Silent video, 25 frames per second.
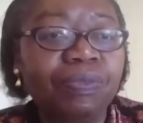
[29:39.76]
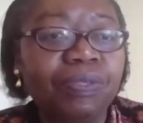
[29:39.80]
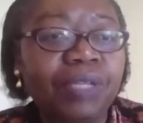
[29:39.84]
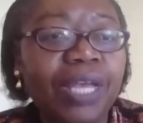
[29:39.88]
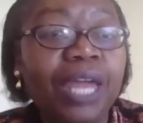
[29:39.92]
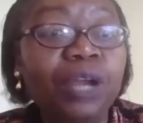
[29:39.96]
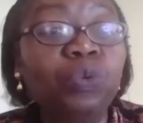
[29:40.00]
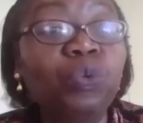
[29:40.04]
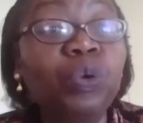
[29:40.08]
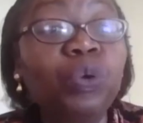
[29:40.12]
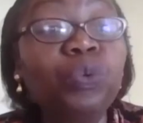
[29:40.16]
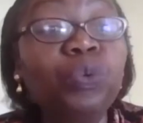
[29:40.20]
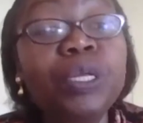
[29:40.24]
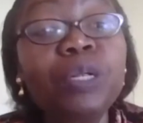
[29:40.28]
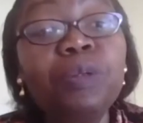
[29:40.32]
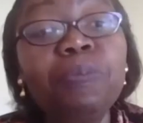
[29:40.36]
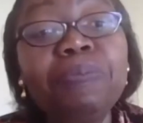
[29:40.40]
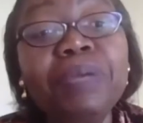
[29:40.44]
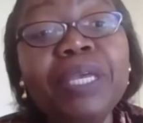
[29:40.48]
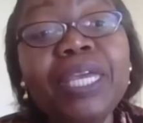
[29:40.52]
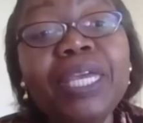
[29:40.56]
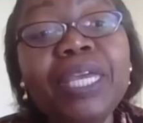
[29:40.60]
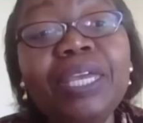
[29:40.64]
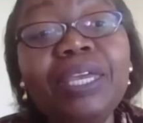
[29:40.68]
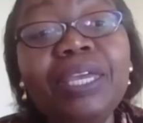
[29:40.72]
And we will
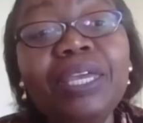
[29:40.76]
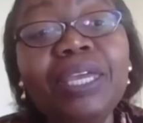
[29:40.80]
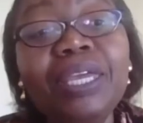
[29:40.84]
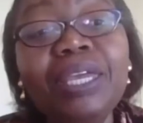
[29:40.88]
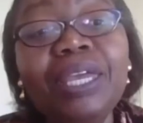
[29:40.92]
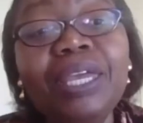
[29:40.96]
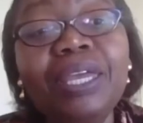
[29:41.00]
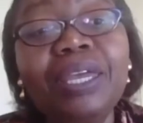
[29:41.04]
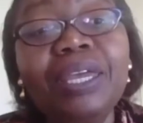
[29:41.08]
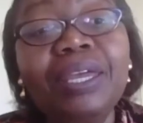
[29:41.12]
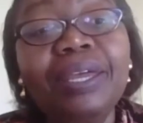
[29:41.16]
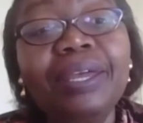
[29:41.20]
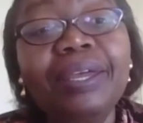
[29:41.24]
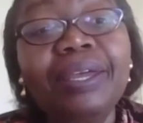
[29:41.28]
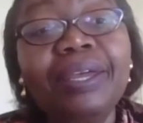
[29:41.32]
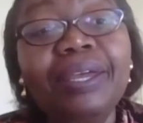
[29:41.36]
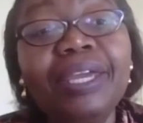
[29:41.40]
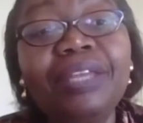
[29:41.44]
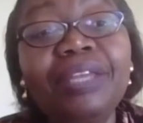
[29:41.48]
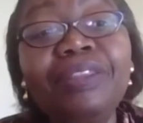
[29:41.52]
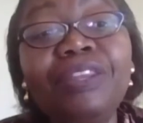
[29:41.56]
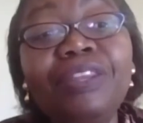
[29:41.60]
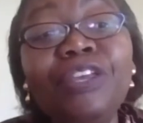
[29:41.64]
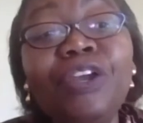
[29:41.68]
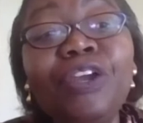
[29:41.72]
be,
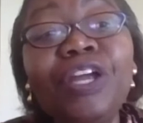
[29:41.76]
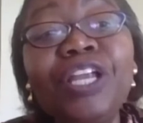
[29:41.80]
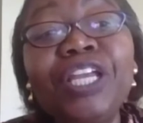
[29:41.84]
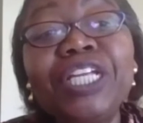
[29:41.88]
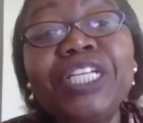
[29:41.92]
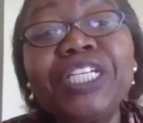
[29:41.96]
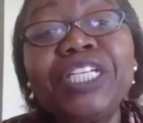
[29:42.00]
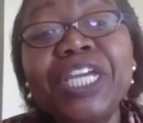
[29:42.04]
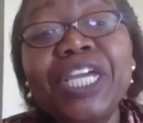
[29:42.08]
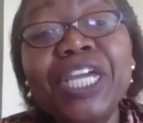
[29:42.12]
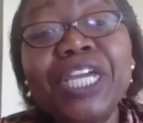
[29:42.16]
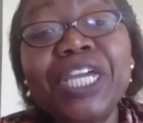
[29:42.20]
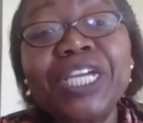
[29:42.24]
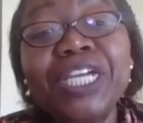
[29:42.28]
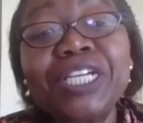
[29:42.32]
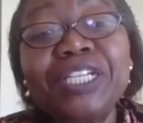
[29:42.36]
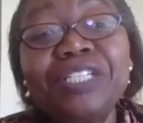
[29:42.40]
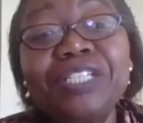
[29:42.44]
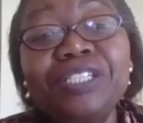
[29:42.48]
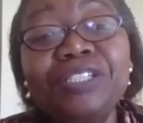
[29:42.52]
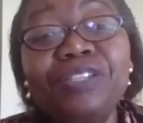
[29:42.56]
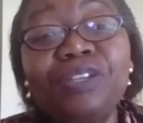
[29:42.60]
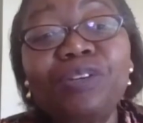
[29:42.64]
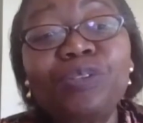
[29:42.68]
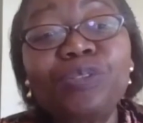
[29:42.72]
in the early
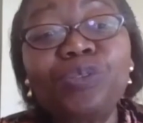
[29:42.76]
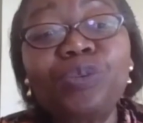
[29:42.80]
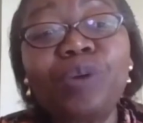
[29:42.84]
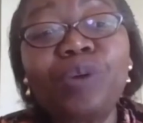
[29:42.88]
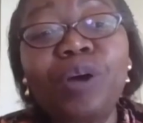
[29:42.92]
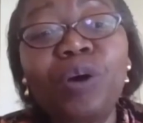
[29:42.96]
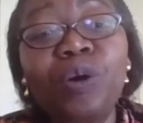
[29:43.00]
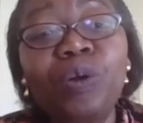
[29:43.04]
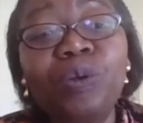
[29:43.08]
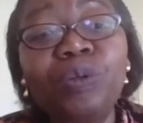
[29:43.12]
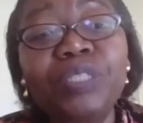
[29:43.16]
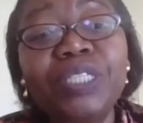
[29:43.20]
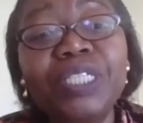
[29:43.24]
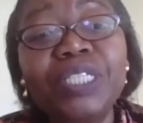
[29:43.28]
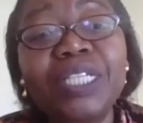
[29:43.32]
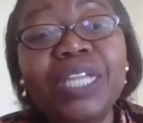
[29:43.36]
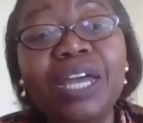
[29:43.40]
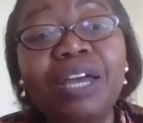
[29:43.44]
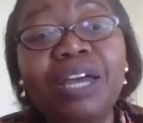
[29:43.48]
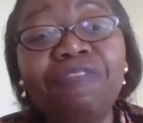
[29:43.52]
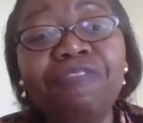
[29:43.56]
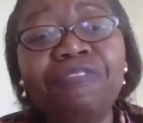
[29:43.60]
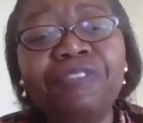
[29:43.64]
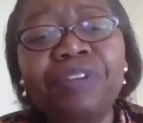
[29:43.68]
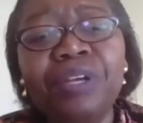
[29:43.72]
days, those who are old
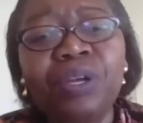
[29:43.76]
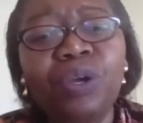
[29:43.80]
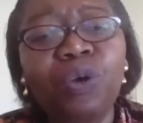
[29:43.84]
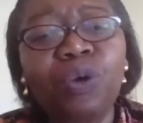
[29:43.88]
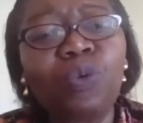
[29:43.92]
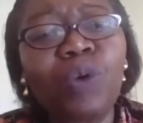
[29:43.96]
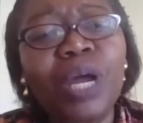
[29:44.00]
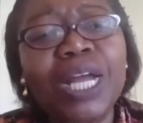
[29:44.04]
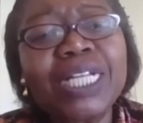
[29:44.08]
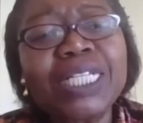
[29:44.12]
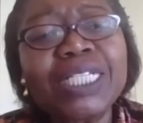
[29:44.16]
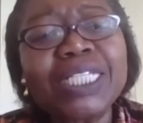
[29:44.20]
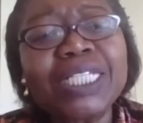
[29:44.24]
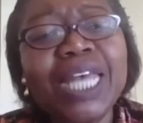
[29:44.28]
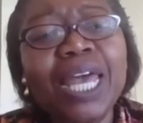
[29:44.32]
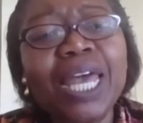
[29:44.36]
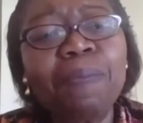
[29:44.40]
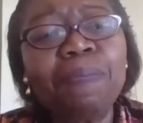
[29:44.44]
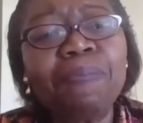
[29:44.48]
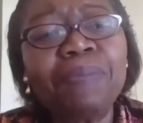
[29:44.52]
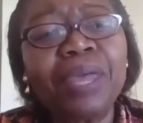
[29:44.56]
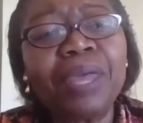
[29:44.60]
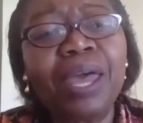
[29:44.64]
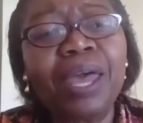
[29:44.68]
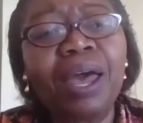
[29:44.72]
enough, one
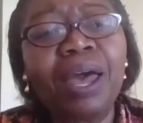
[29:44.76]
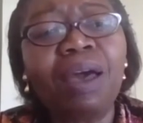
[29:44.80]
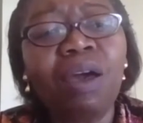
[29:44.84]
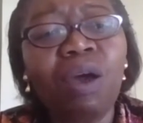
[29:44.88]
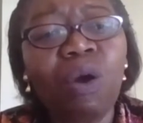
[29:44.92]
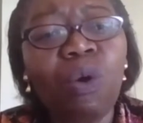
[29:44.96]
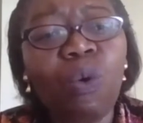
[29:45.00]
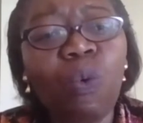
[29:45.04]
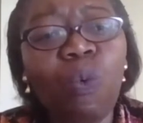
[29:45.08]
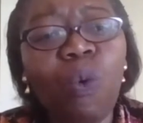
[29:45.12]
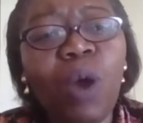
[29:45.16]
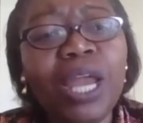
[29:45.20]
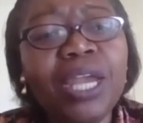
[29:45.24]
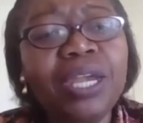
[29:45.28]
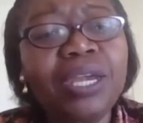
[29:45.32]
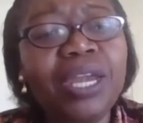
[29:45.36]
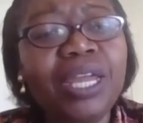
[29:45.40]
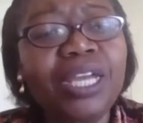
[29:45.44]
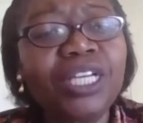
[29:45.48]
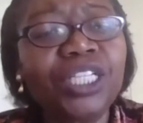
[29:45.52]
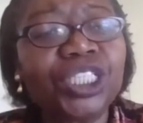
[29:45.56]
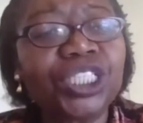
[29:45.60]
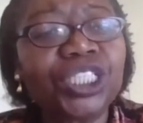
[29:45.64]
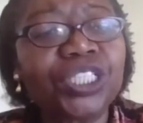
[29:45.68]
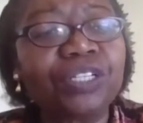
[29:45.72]
Zambia, one
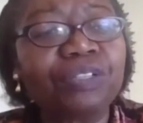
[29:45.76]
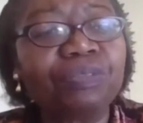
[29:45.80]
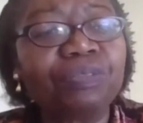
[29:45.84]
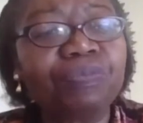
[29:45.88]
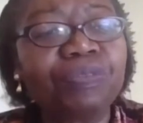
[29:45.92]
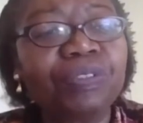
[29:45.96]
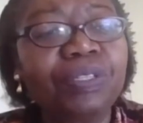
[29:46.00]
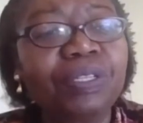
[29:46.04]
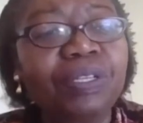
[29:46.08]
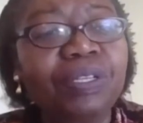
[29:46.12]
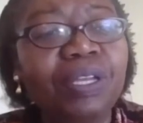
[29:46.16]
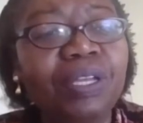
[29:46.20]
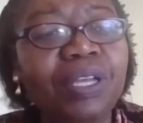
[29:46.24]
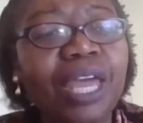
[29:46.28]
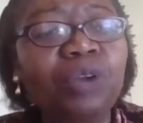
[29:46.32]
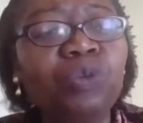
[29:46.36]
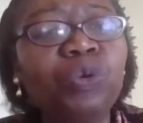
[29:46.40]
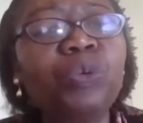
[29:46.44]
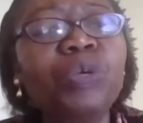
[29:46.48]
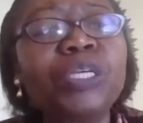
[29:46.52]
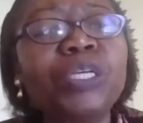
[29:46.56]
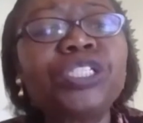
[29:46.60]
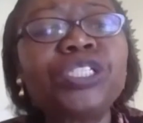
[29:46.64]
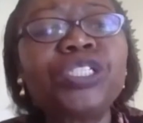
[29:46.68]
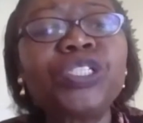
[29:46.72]
nation. And
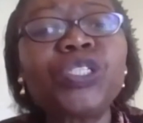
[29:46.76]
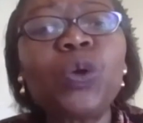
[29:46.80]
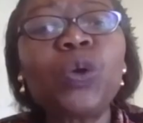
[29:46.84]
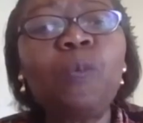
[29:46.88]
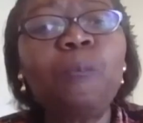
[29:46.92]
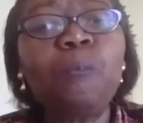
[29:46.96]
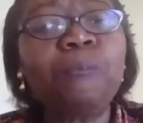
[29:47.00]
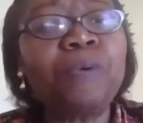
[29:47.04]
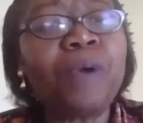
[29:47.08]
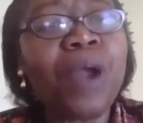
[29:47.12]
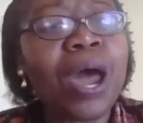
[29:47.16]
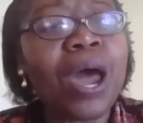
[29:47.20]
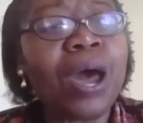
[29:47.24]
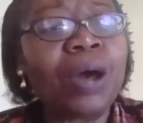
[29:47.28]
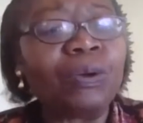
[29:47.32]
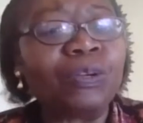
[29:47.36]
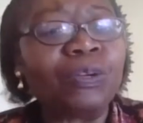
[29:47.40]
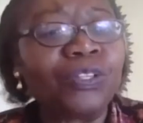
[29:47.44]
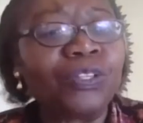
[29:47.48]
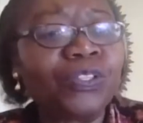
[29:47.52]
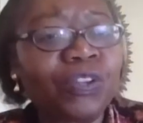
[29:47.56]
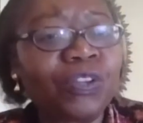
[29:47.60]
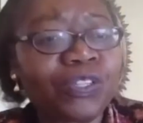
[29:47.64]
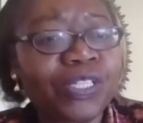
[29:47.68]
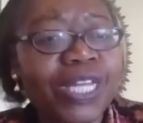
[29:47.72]
we were so
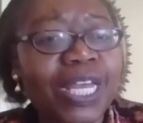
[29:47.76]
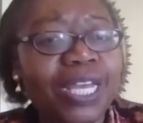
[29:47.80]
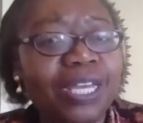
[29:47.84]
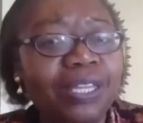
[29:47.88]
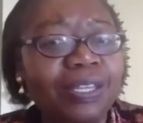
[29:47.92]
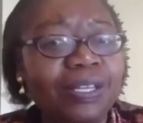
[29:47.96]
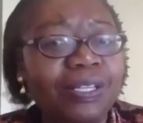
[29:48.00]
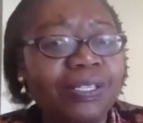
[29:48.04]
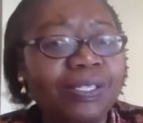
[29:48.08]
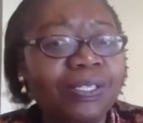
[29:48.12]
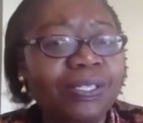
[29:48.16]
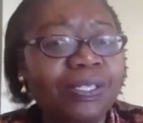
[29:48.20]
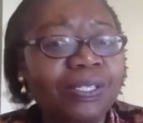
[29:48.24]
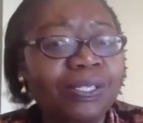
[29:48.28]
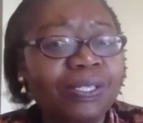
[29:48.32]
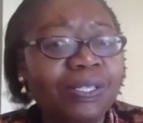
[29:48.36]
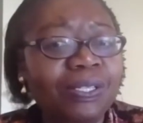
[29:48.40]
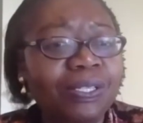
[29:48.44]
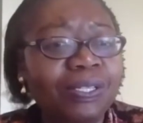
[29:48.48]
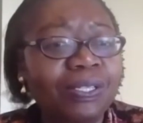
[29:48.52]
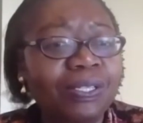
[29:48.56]
proud to say this.